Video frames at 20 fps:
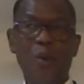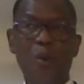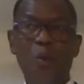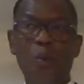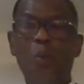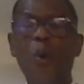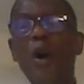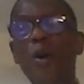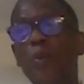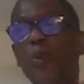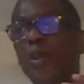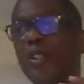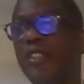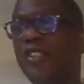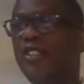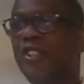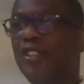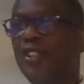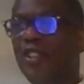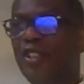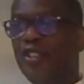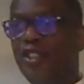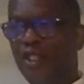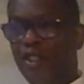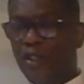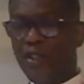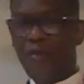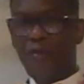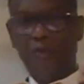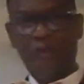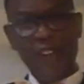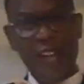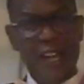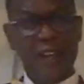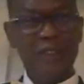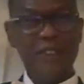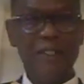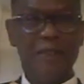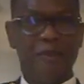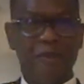What was the
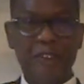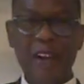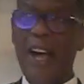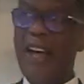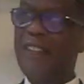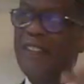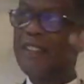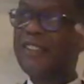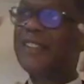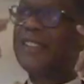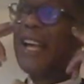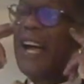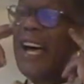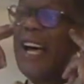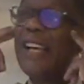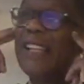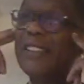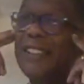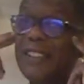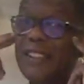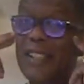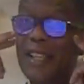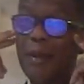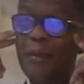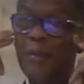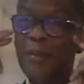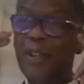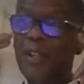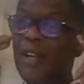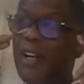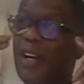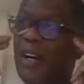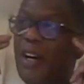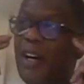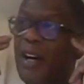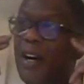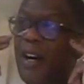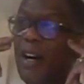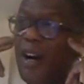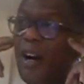founding fathers' concept
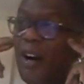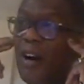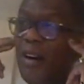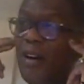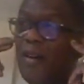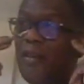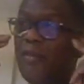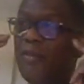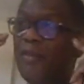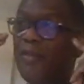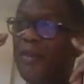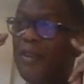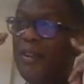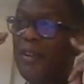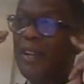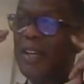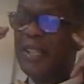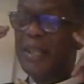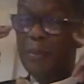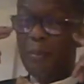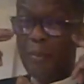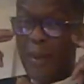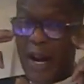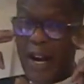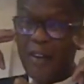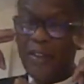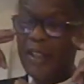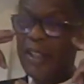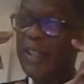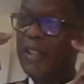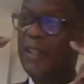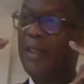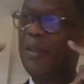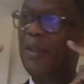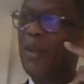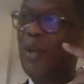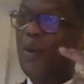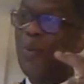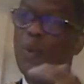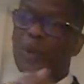of an American
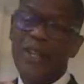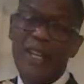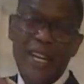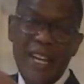when they